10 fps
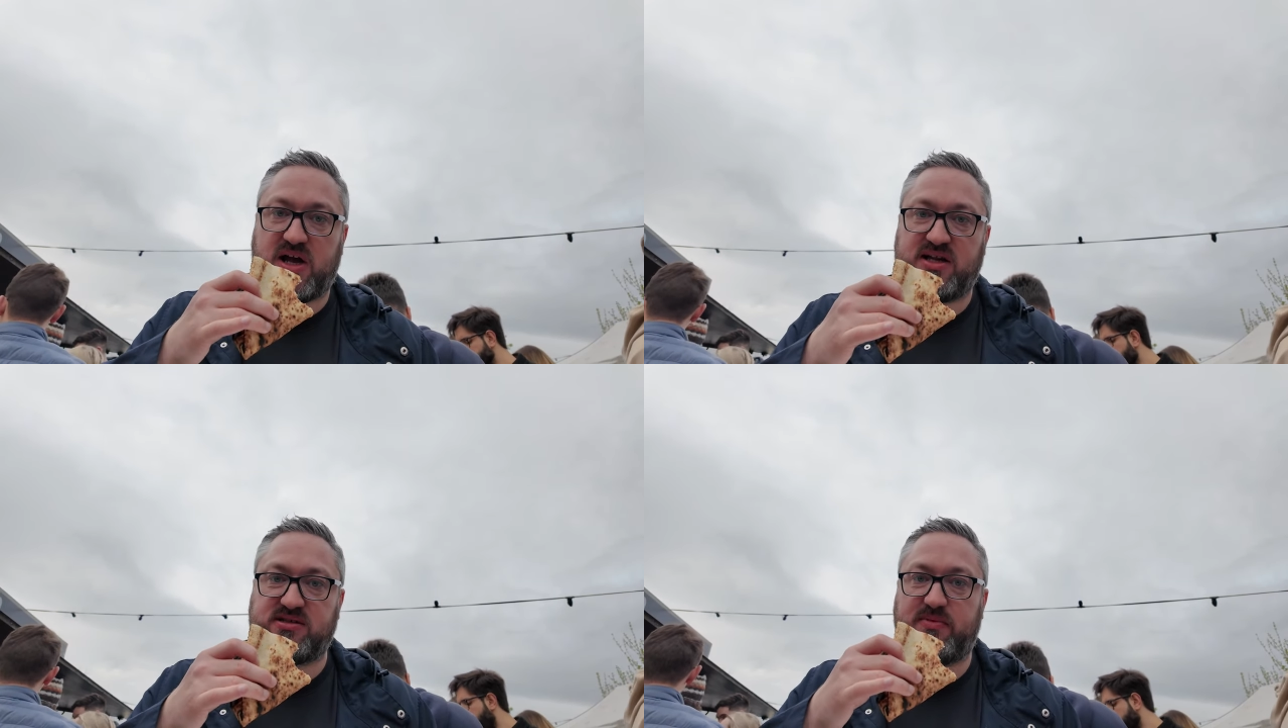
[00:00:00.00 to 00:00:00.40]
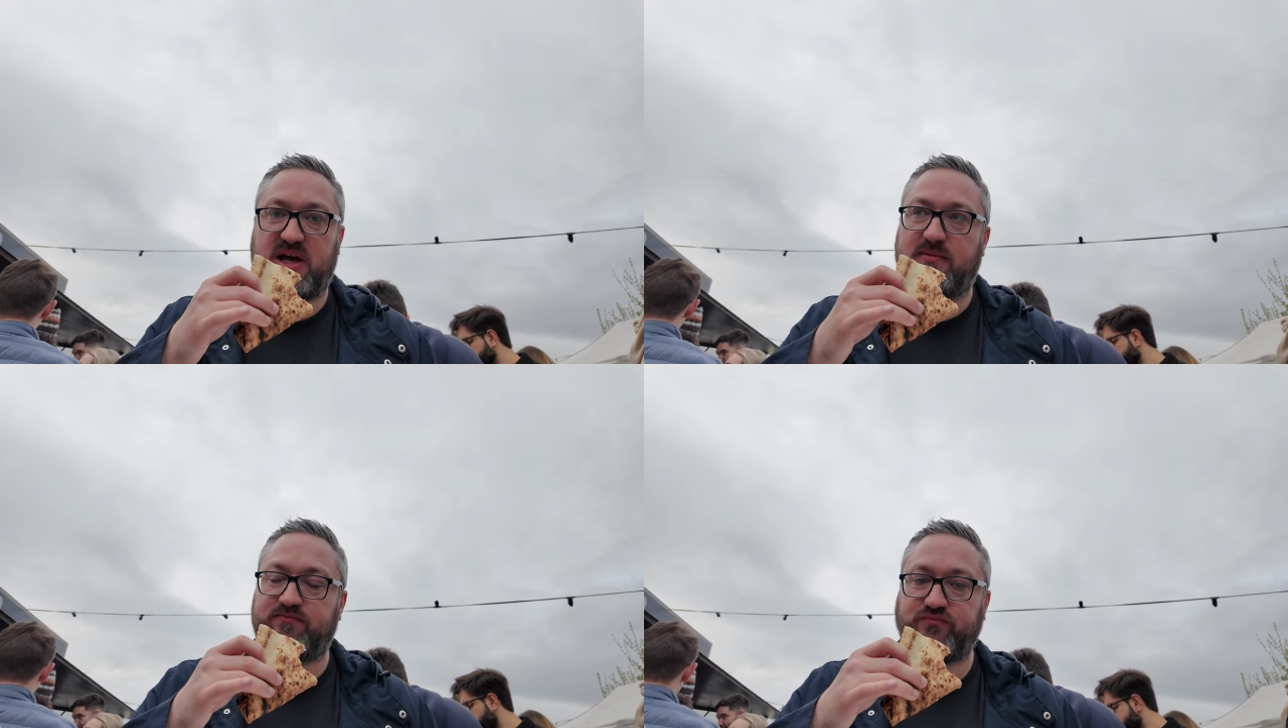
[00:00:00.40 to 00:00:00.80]
cans of
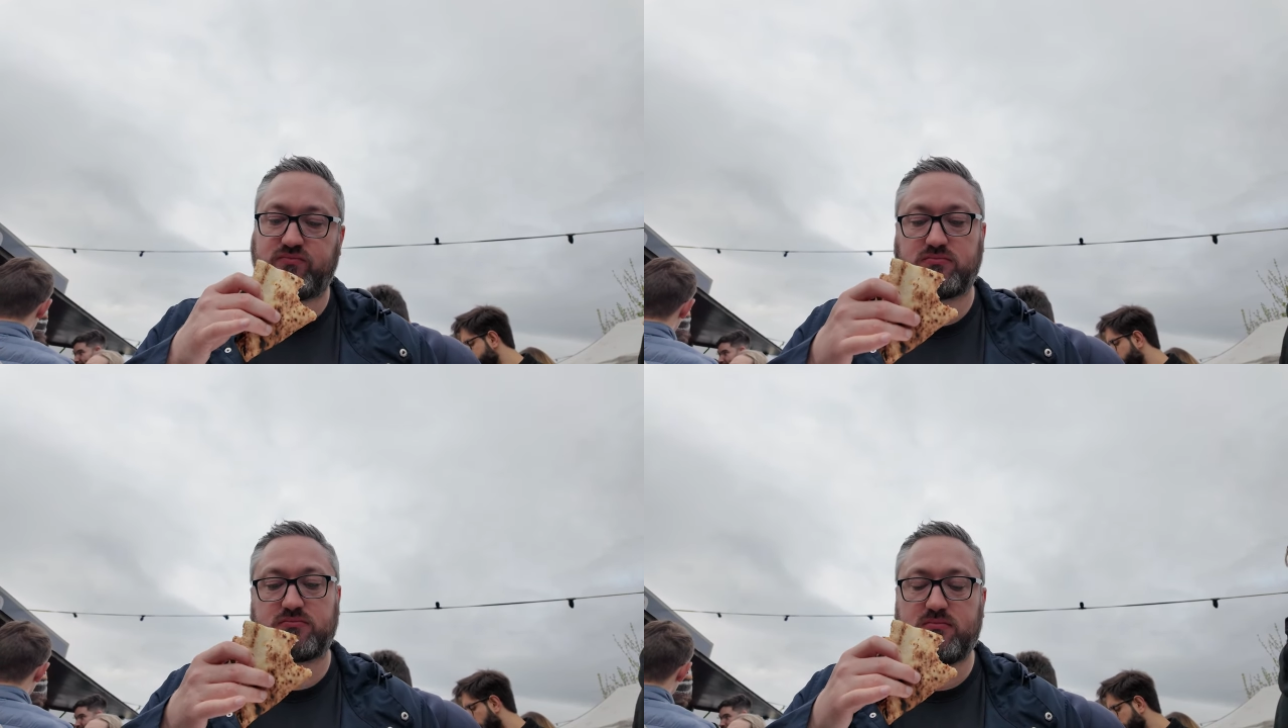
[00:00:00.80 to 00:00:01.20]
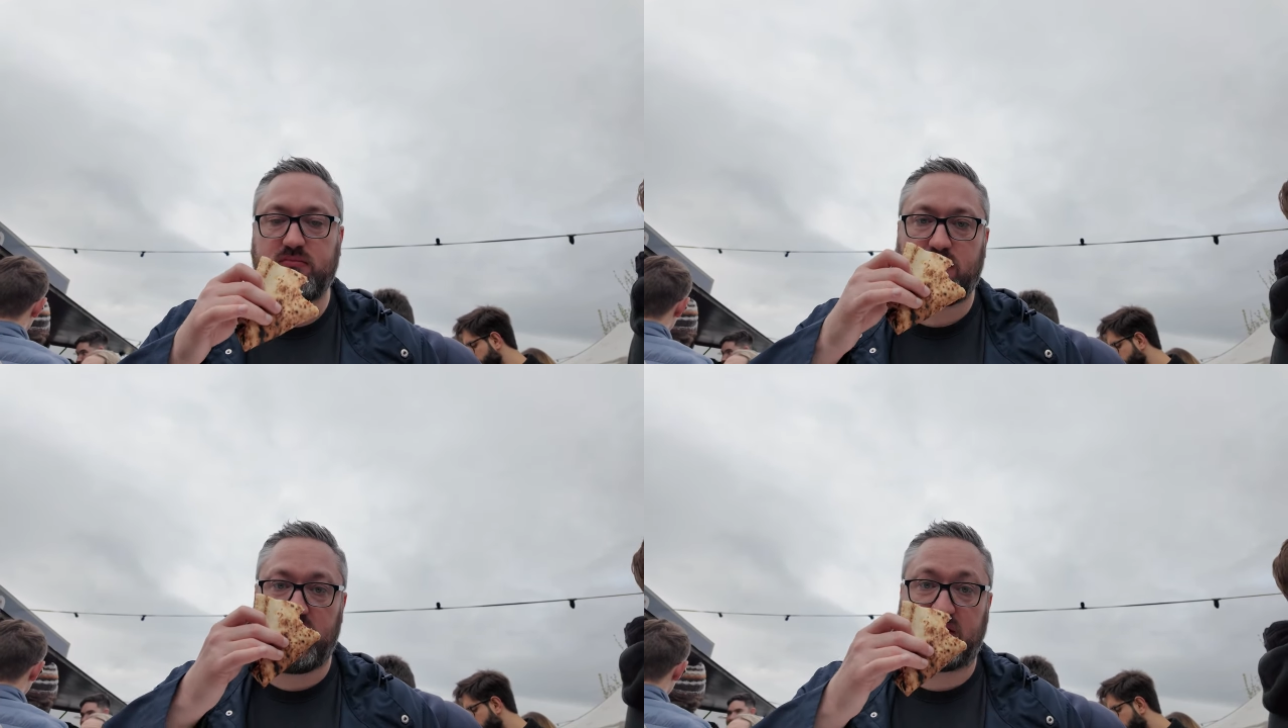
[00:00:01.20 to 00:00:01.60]
beer.
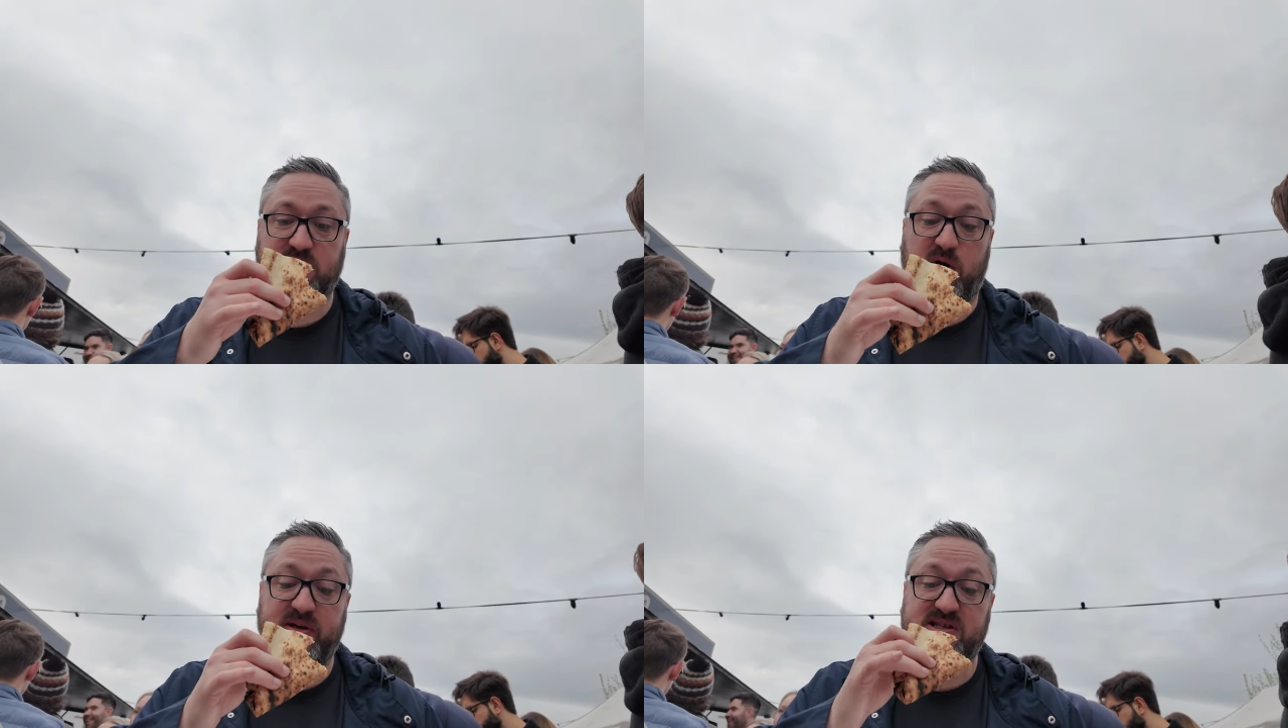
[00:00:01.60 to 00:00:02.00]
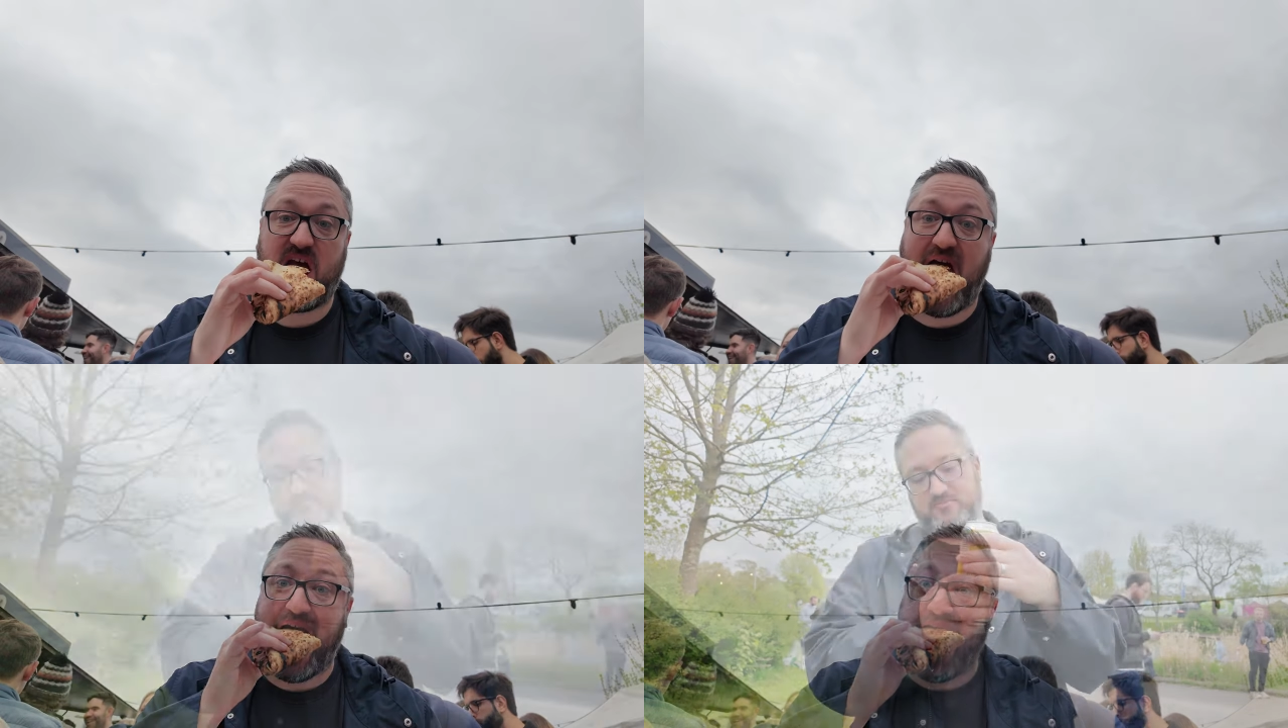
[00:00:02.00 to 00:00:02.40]
Get some more pizza.